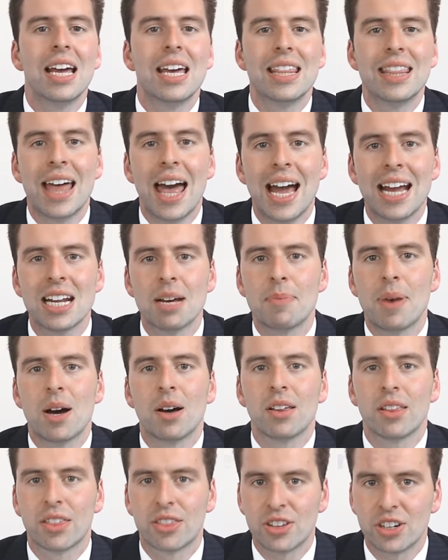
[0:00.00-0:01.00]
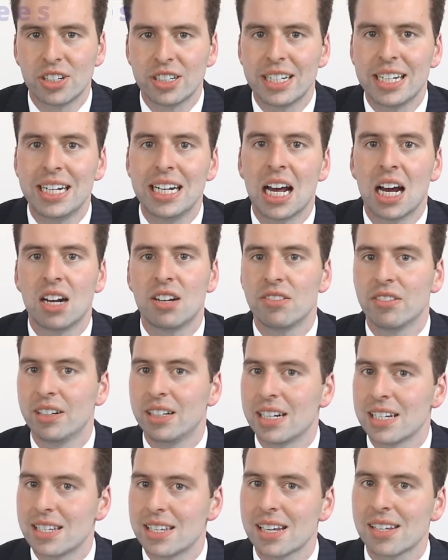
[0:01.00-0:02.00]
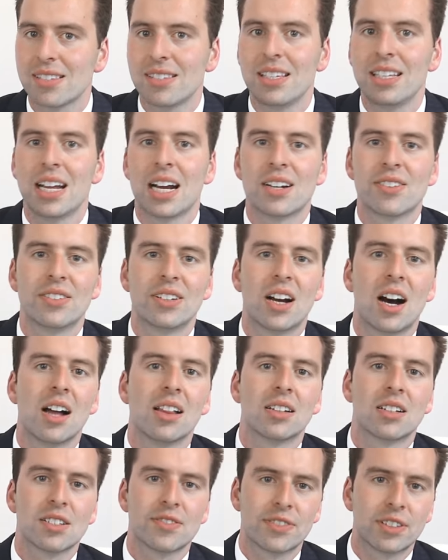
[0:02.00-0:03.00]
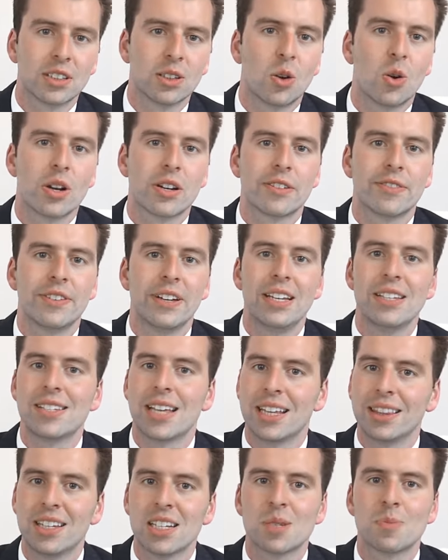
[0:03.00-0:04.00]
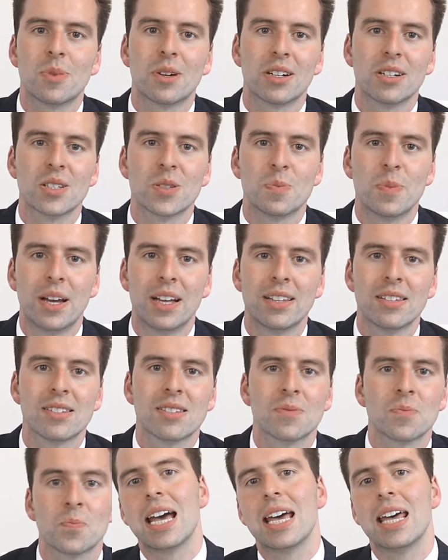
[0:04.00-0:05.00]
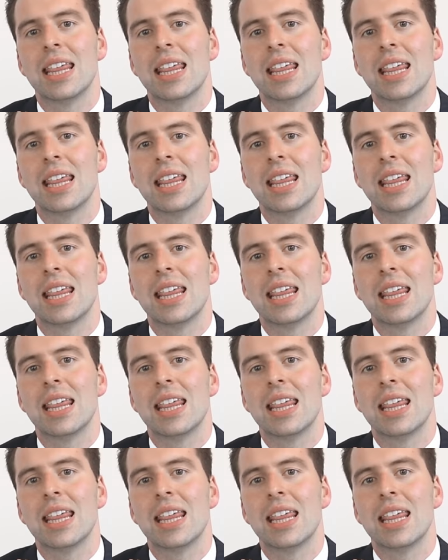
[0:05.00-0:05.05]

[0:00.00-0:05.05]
then about $1,300 to $1,600 for lawyer fees and disbursements,